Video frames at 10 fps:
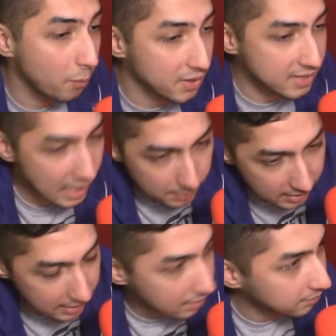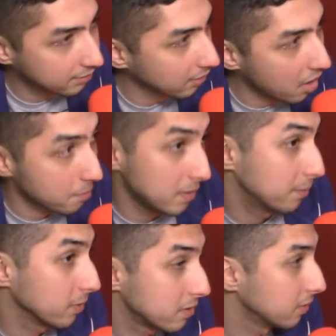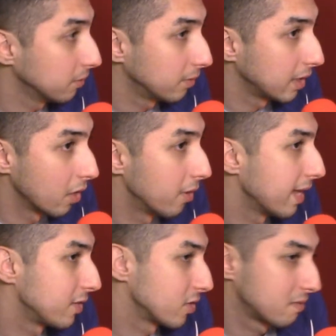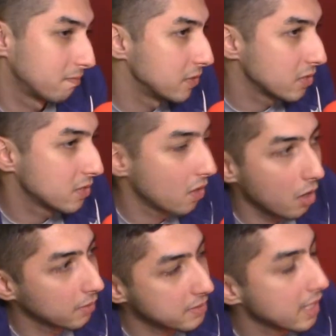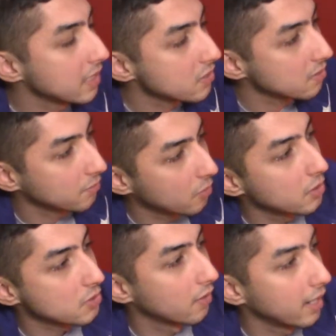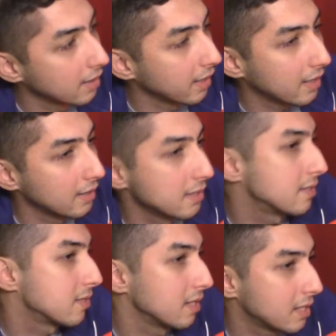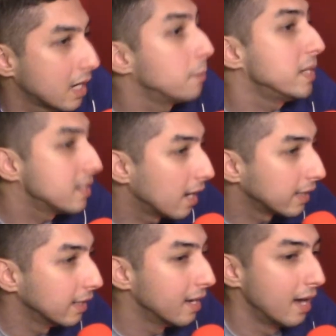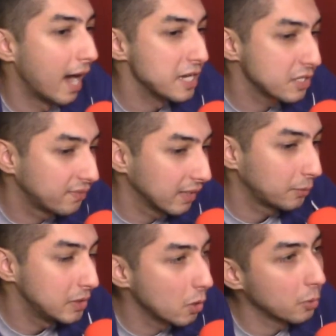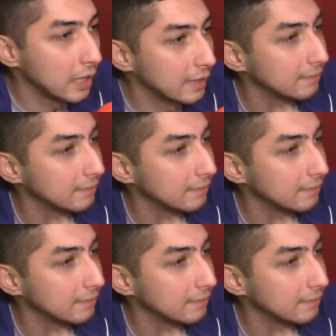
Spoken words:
was game of the year for a lot of people too. And that it's just all in taste, of course, right? Like, and it could be done. I just feel like we don't get